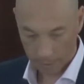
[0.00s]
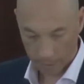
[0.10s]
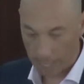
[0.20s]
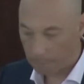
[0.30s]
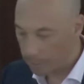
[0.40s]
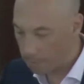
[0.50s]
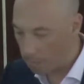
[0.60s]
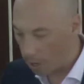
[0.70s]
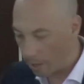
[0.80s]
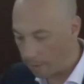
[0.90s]
Keeping in
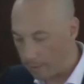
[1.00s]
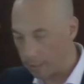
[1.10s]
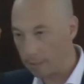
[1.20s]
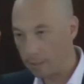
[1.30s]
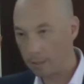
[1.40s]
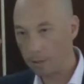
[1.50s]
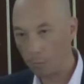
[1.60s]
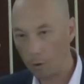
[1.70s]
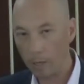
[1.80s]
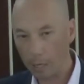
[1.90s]
mind
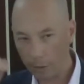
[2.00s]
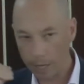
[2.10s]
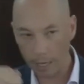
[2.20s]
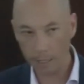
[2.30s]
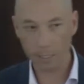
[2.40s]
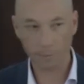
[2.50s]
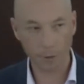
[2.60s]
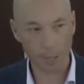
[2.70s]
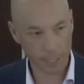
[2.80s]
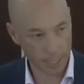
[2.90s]
what we're looking at in this
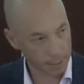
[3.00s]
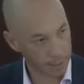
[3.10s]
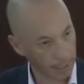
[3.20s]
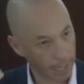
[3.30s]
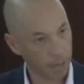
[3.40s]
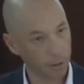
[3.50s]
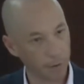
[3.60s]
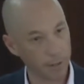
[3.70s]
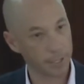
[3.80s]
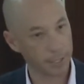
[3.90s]
verse is the lack
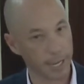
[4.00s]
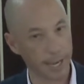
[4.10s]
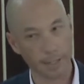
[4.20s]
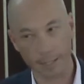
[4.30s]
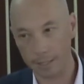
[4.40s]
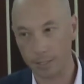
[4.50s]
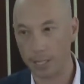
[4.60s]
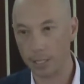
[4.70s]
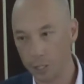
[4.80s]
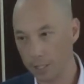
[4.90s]
of understanding and
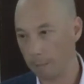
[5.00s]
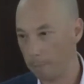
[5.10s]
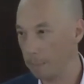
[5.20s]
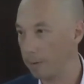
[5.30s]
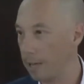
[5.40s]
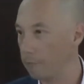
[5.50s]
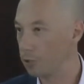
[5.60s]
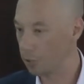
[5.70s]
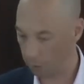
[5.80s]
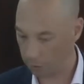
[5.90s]
attention that people have
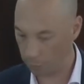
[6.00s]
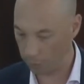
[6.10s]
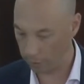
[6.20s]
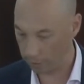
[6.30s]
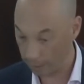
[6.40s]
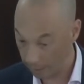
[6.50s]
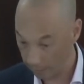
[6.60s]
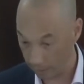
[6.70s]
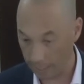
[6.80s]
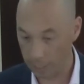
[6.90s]
to God's word,
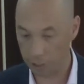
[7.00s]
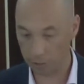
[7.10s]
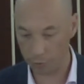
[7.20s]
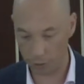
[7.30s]
the nation of